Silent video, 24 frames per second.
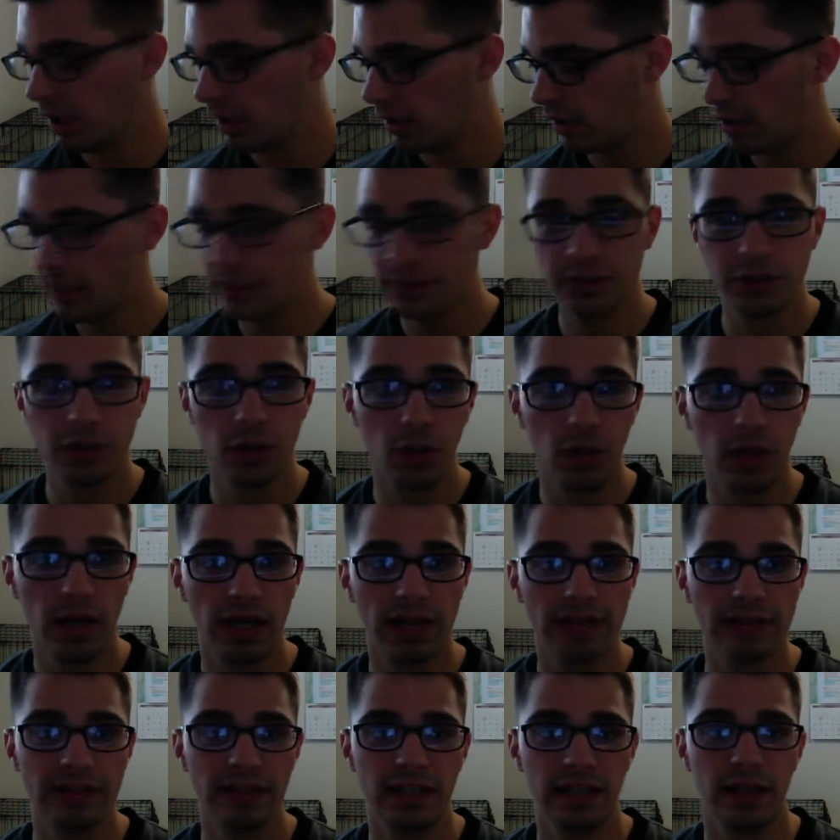All right, so
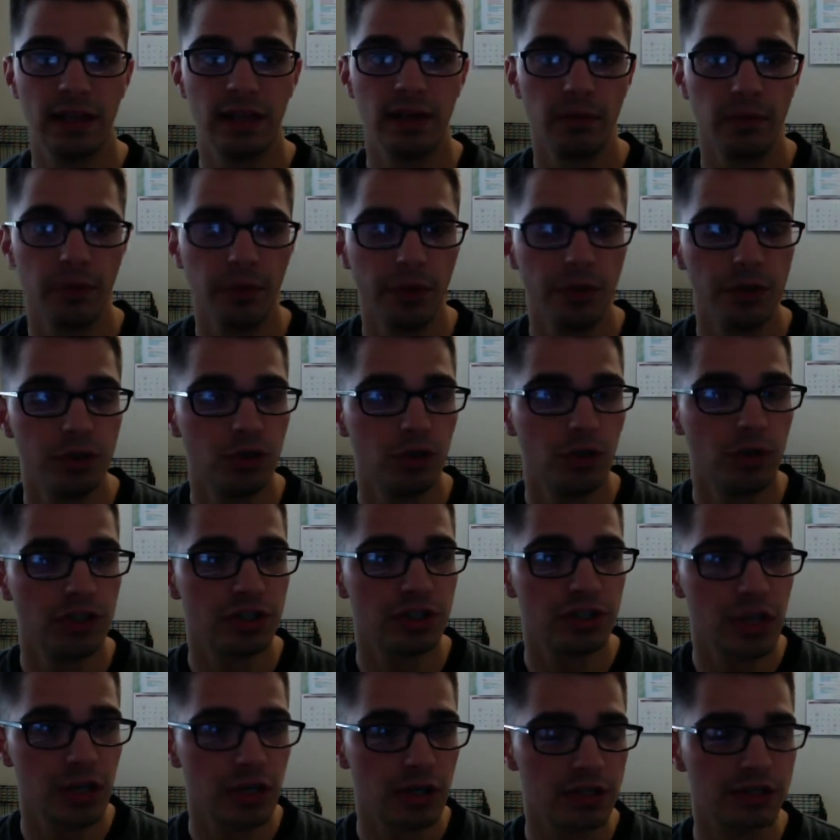guys, really enjoyed
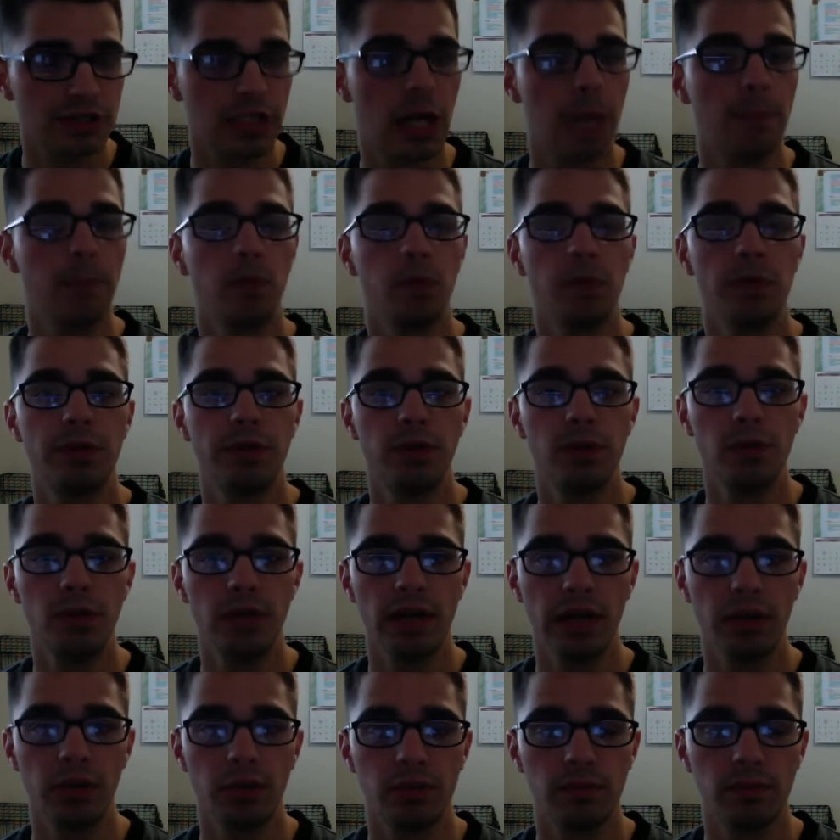sharing this topic with you,
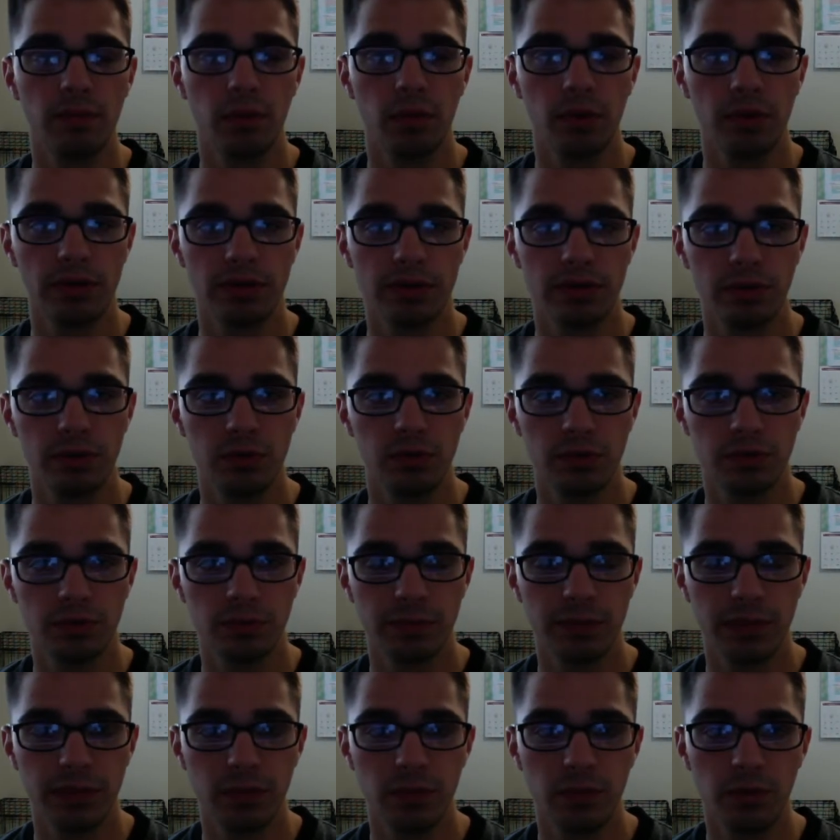and I look forward to
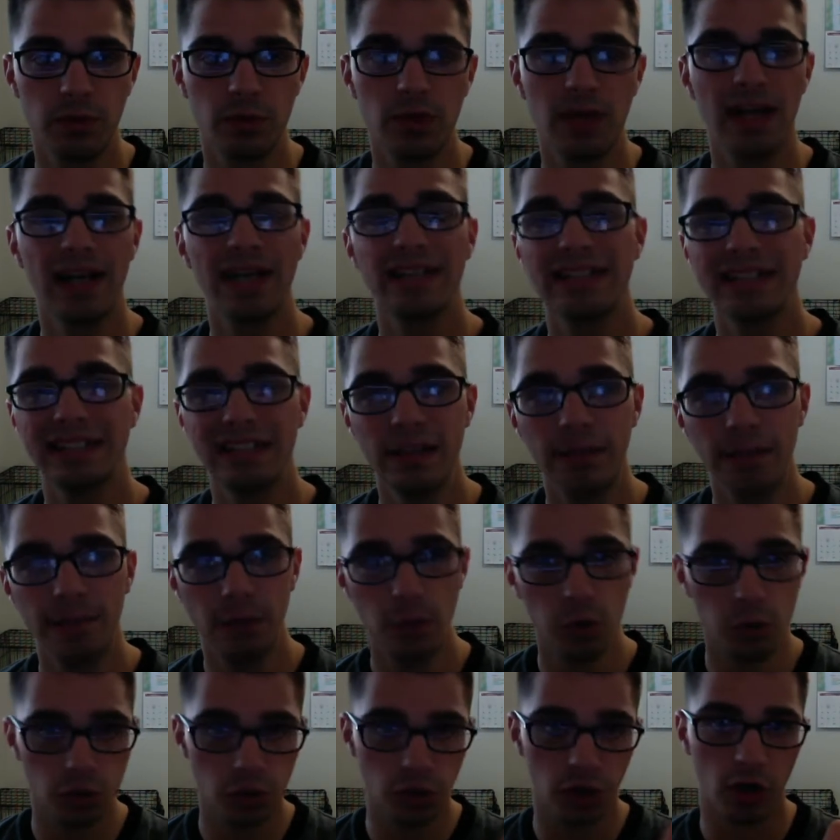speaking with you guys in the
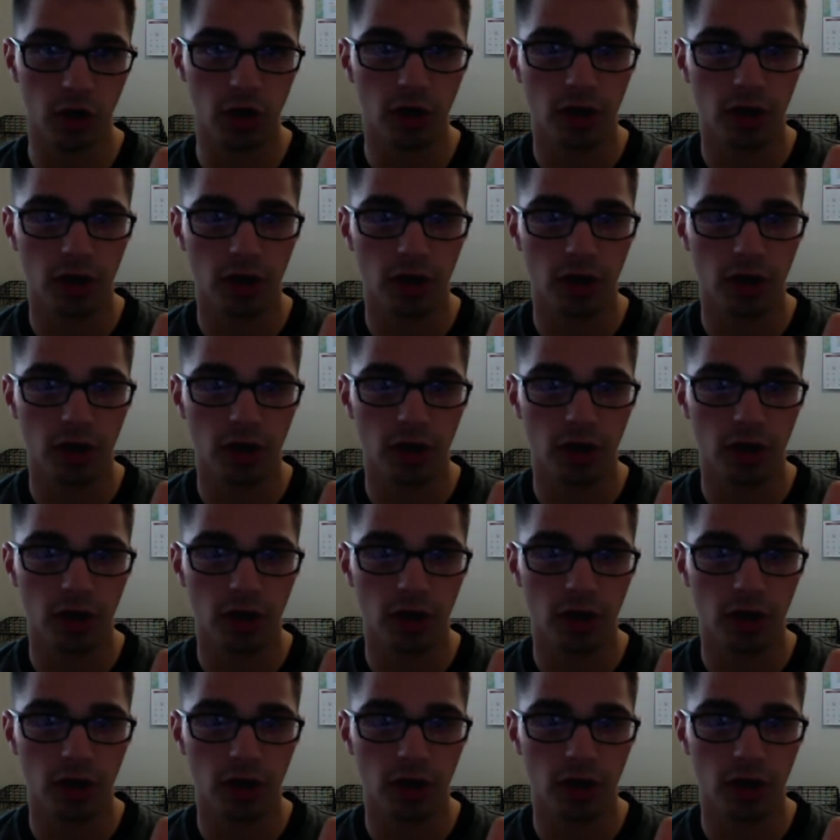future.